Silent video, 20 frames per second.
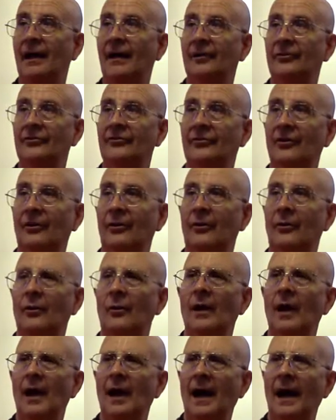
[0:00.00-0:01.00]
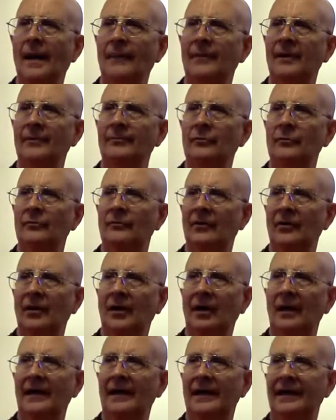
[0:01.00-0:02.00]
So I'm going to move
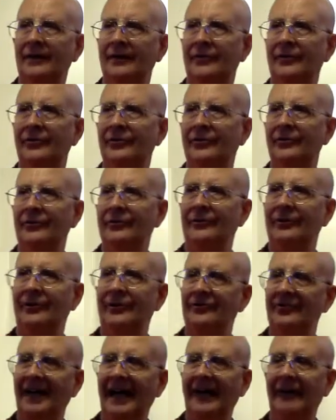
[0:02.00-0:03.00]
along here to this